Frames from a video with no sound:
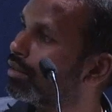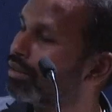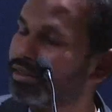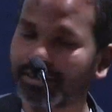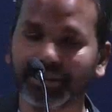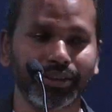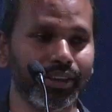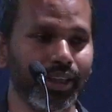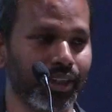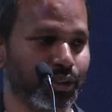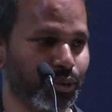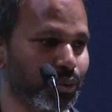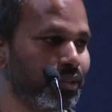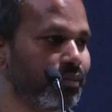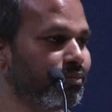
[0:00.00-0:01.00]
This is the
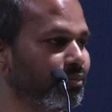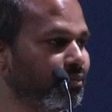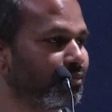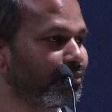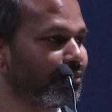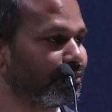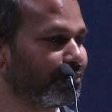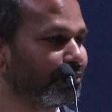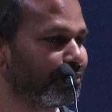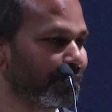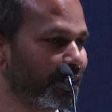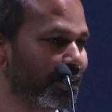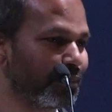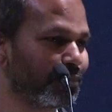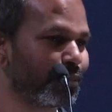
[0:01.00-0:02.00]
actual
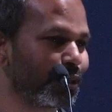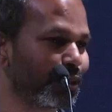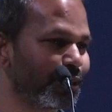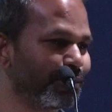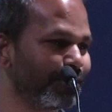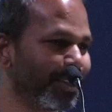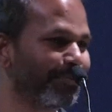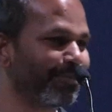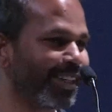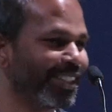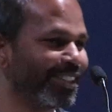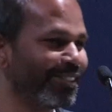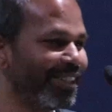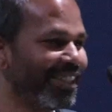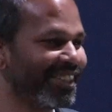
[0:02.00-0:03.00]
process map, by
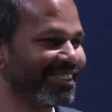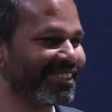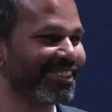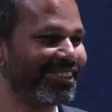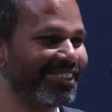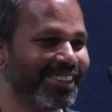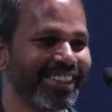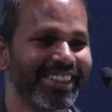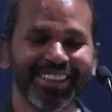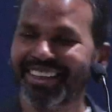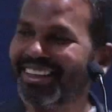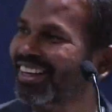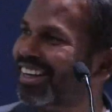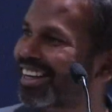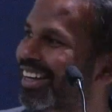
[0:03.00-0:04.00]
the way. So
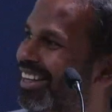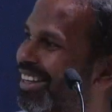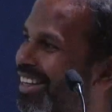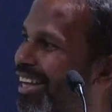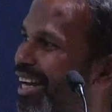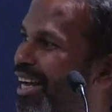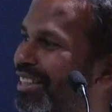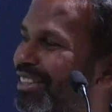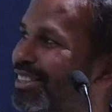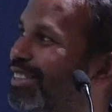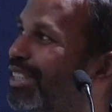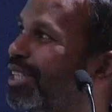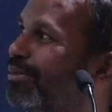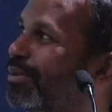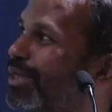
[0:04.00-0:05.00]
as I
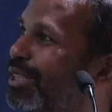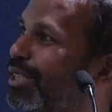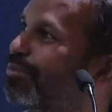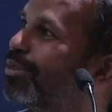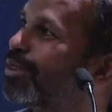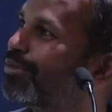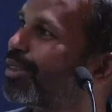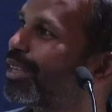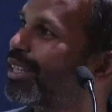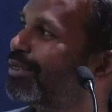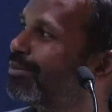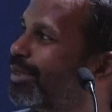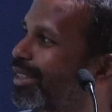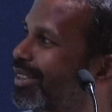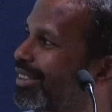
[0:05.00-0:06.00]
said, it was
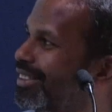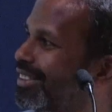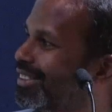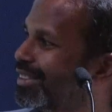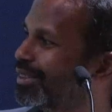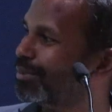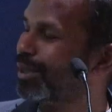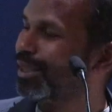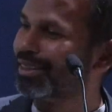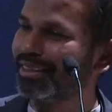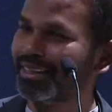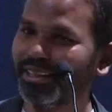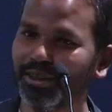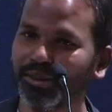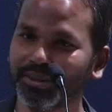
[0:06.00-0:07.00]
simplified, but this is what it
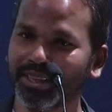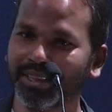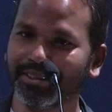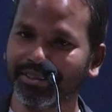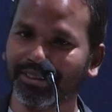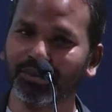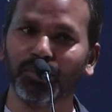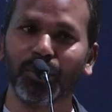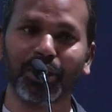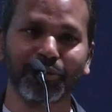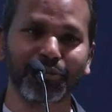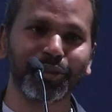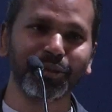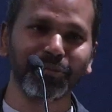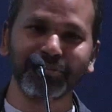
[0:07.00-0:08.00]
really looks like. It's just one
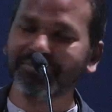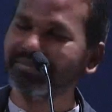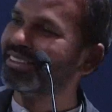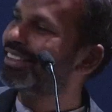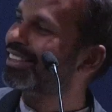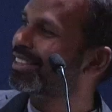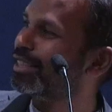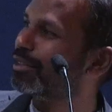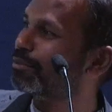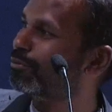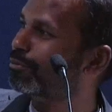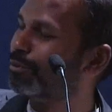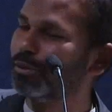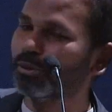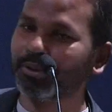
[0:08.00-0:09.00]
of them. There are
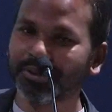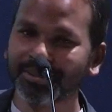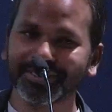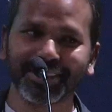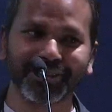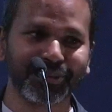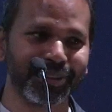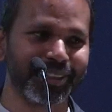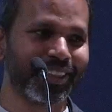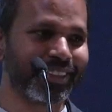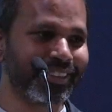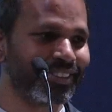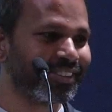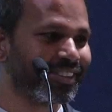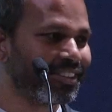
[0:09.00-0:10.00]
4 that were
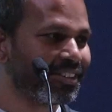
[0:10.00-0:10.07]
done